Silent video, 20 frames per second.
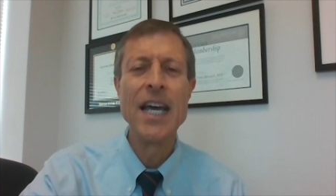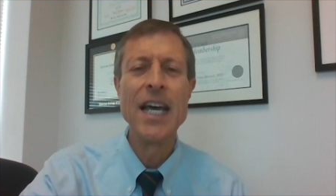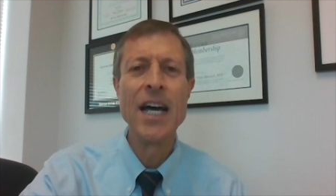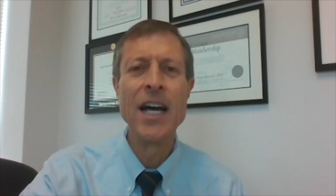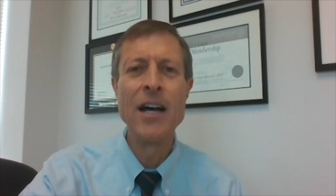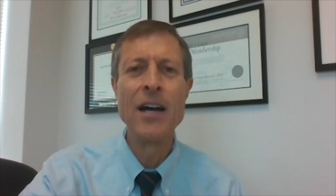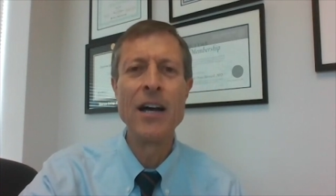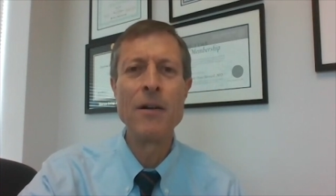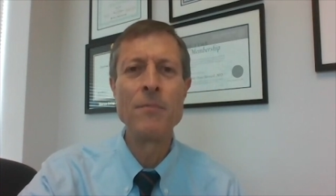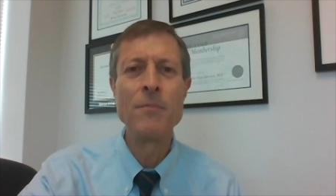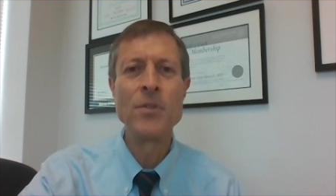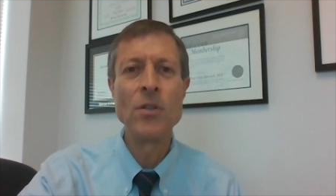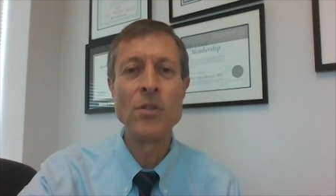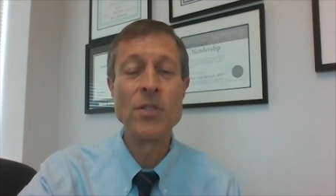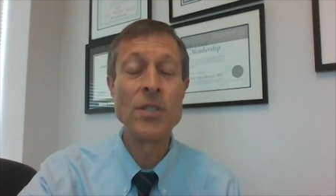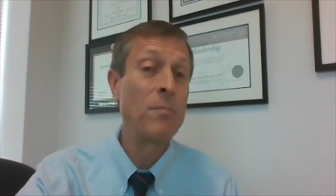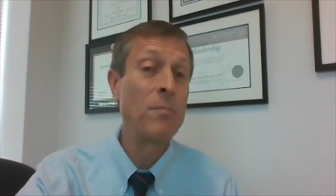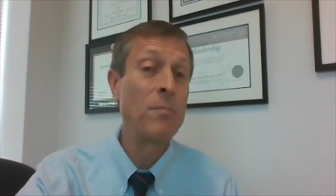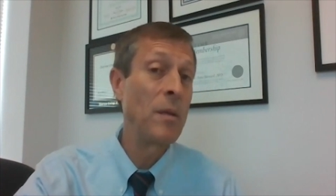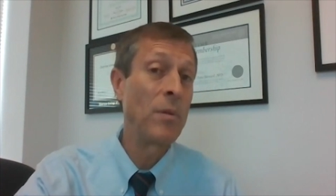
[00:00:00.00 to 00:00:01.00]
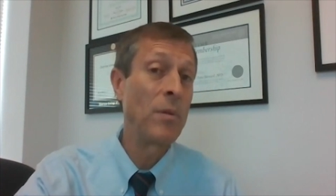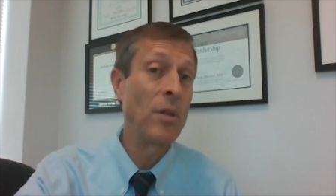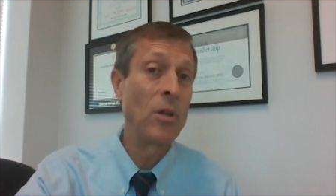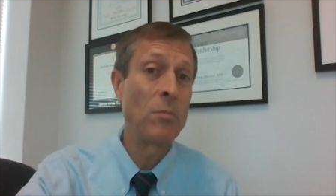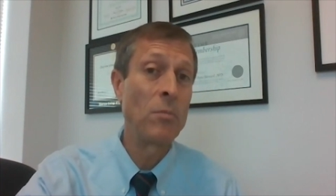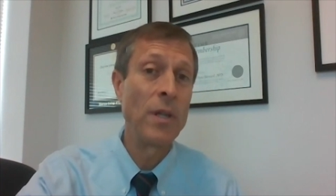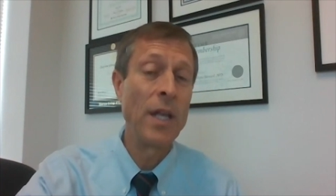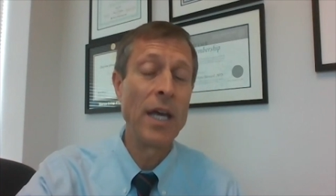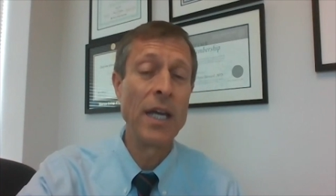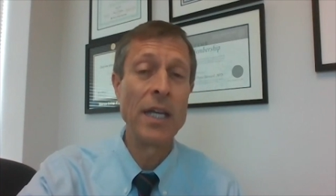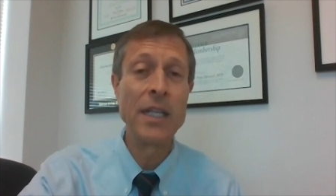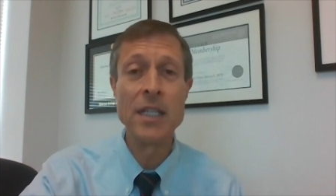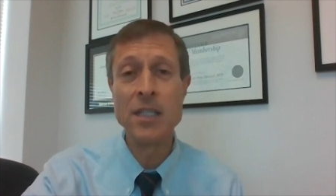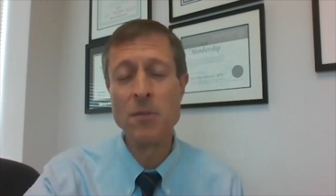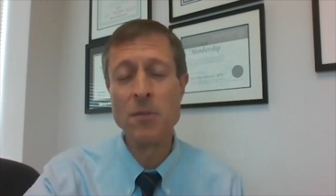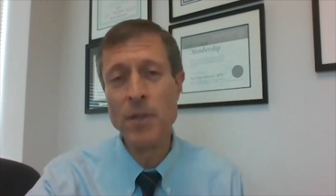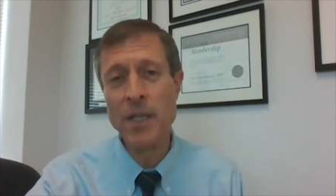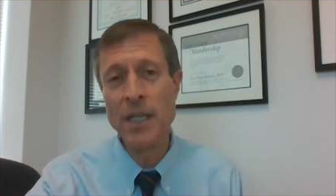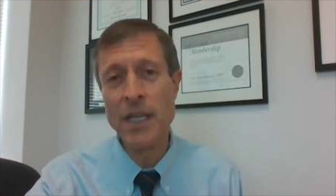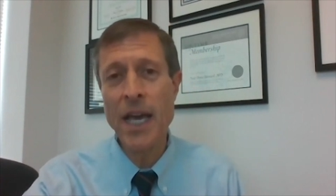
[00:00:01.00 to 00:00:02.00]
So some people are applying
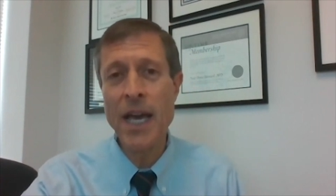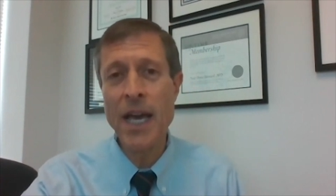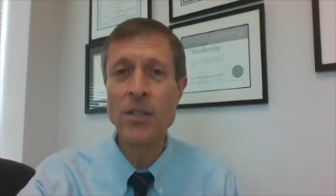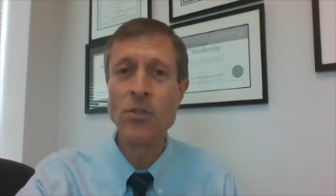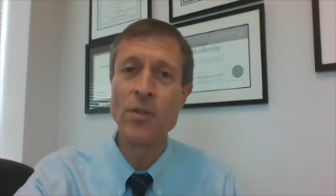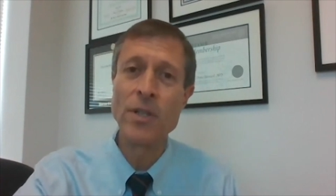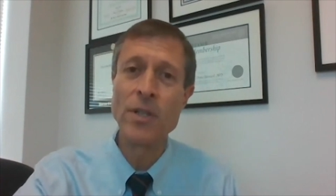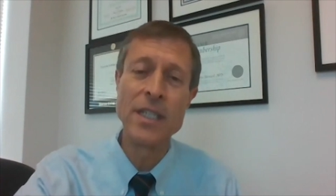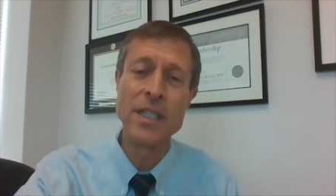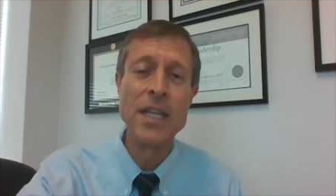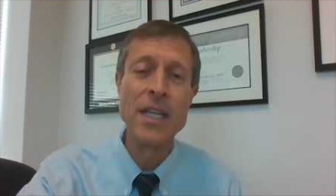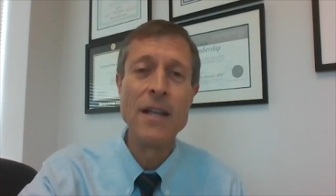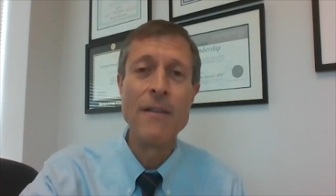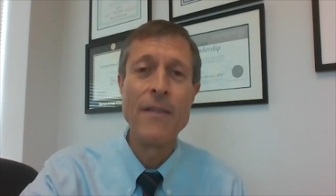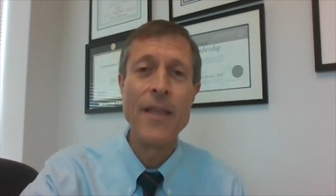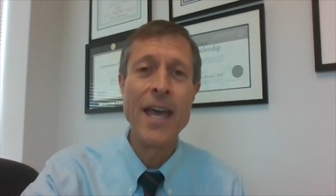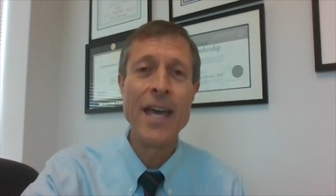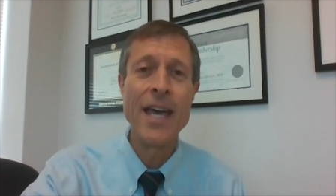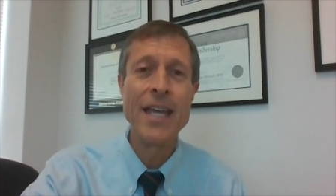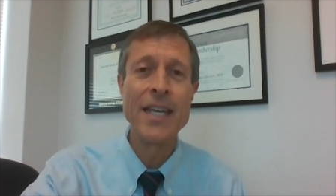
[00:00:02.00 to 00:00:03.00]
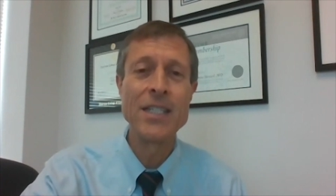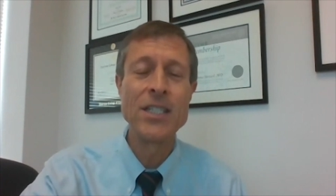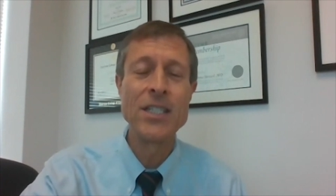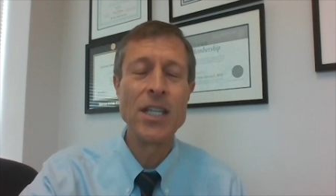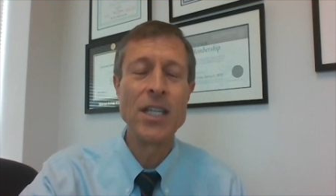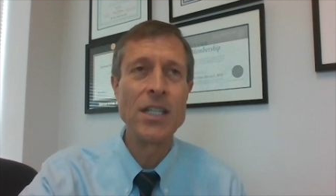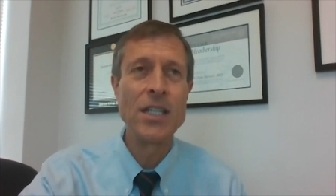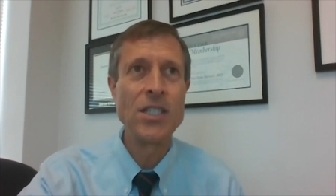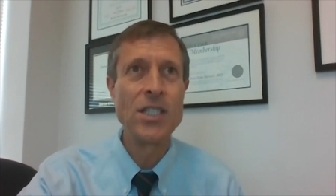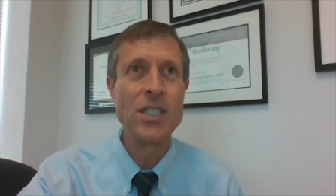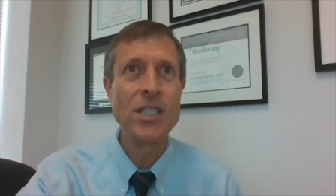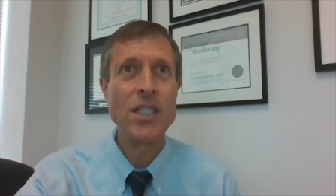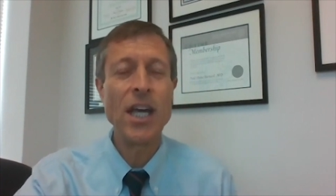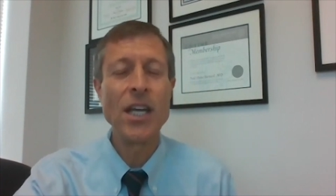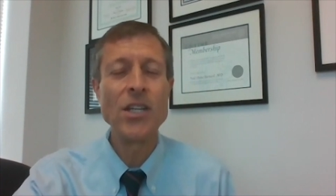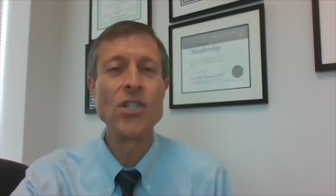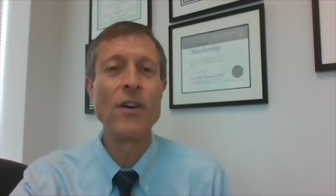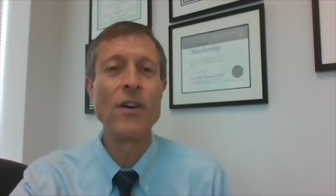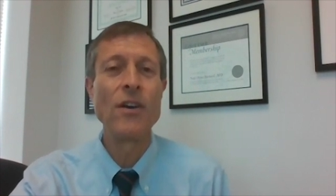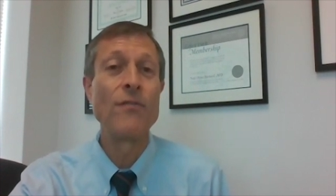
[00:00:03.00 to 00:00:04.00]
this in pediatrics, and it's
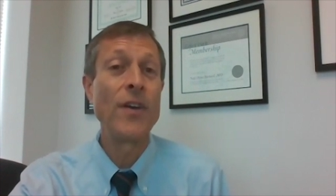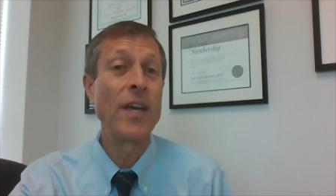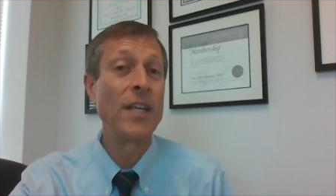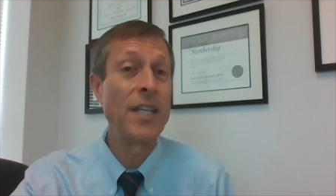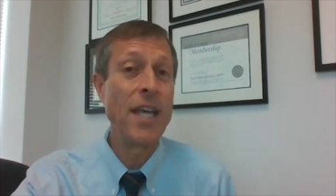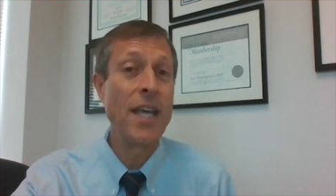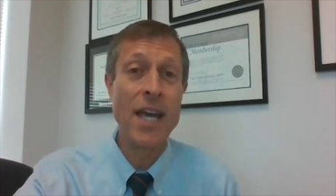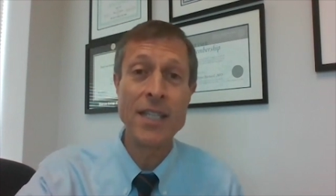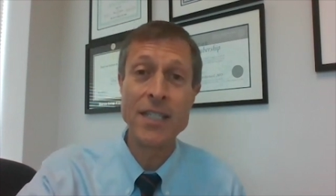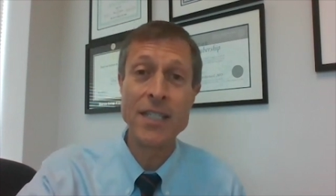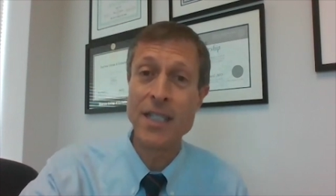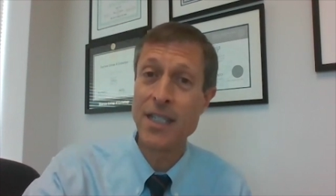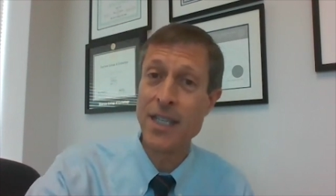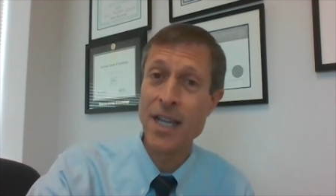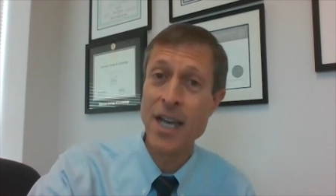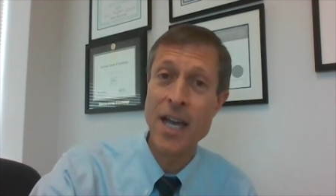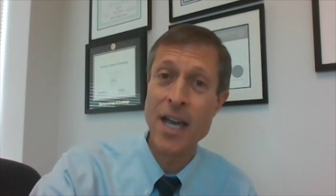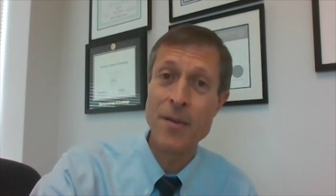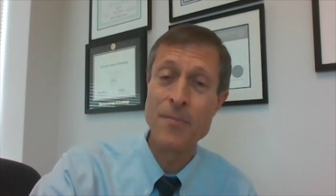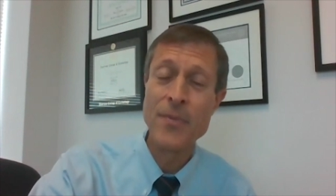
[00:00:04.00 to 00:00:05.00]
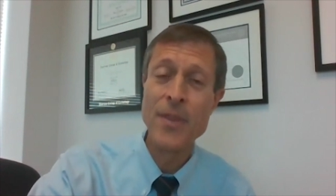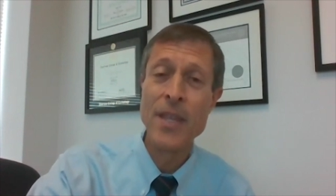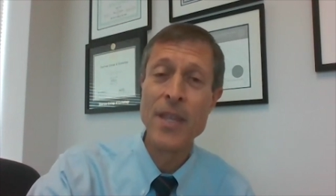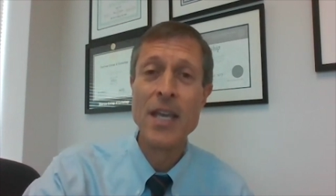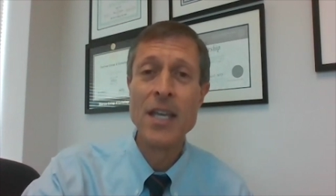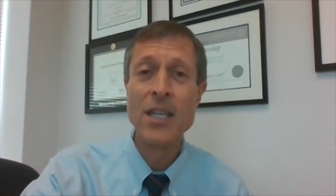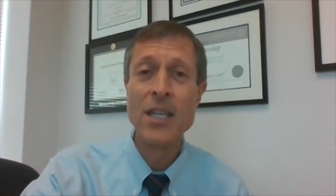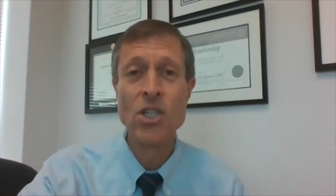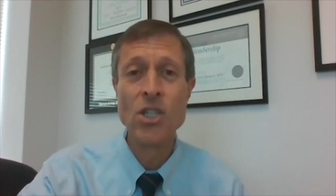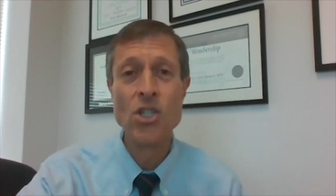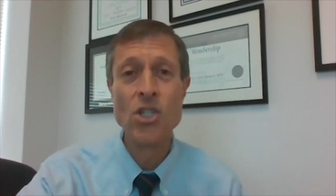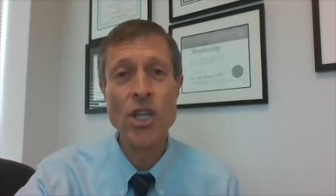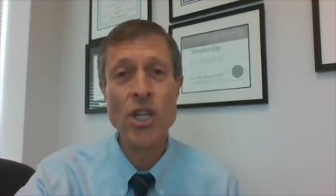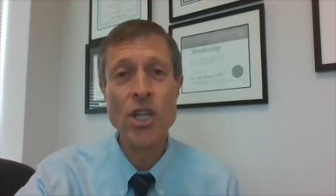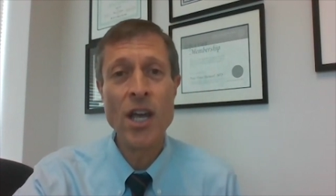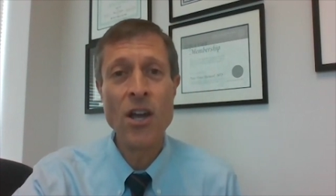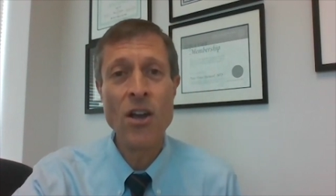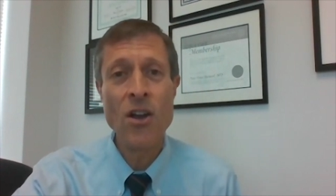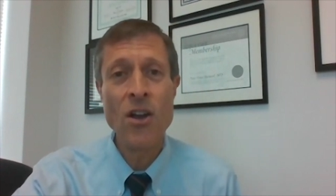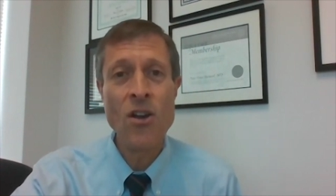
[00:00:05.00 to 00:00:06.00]
such a fantastic time to
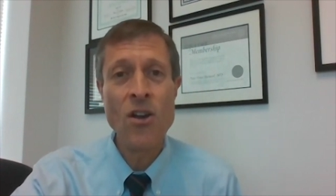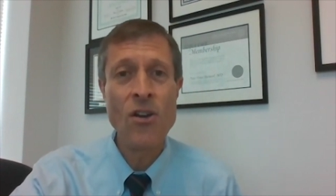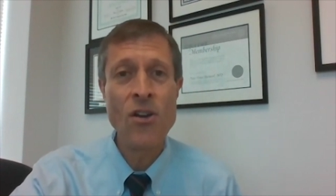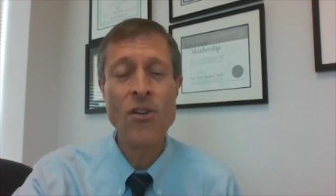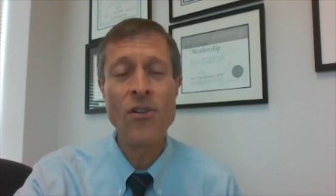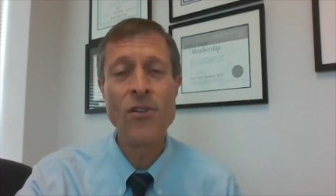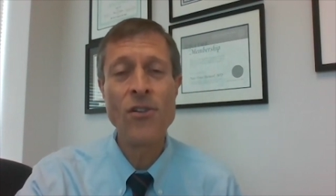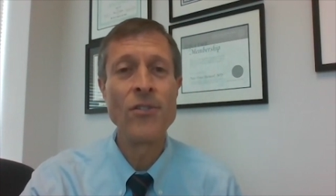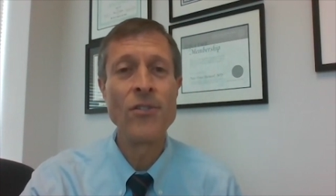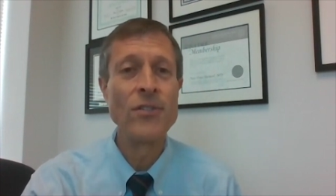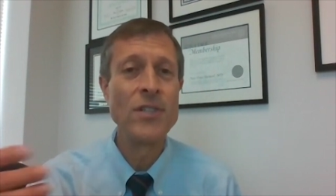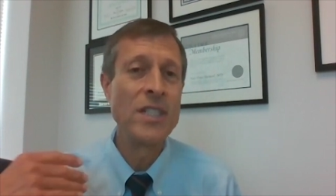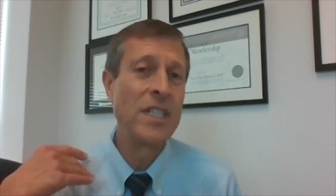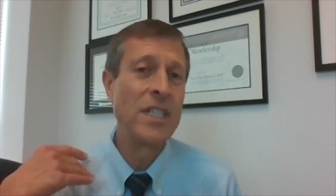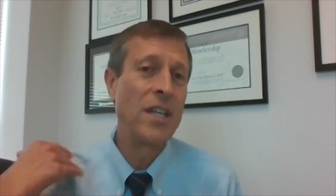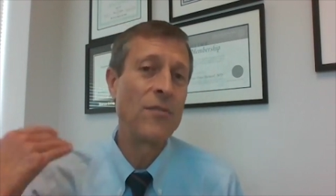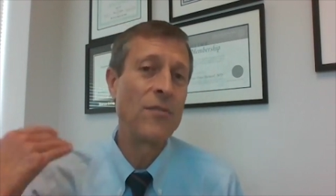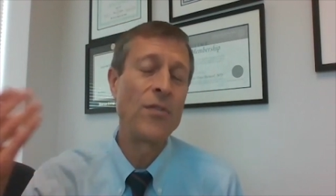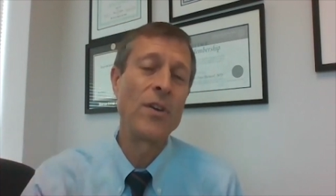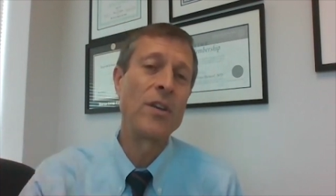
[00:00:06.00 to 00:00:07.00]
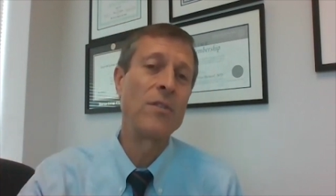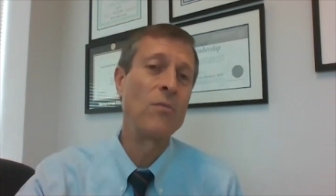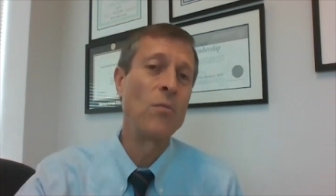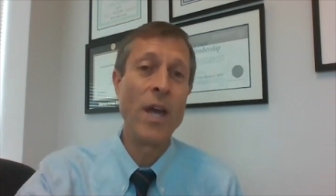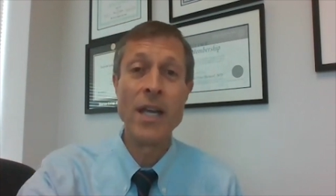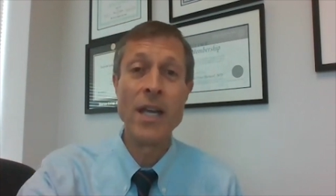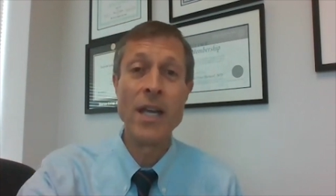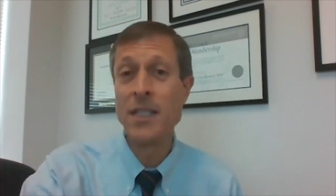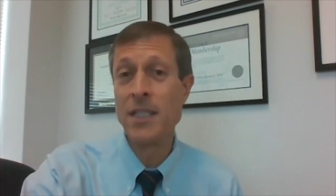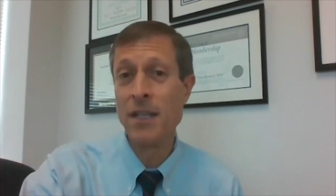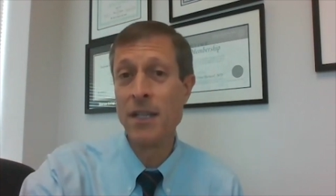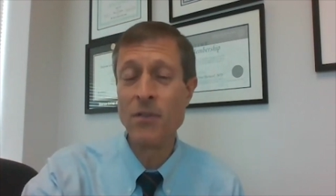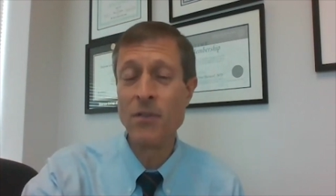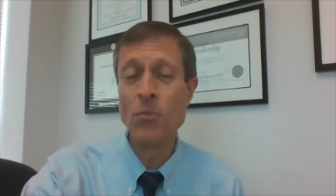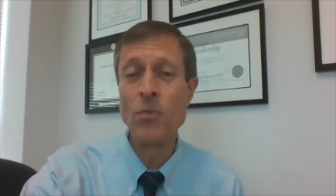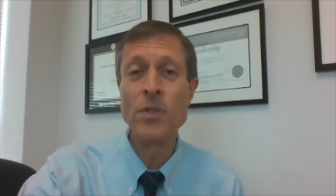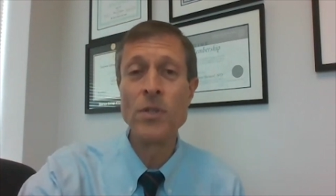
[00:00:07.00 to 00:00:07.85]
share different ways of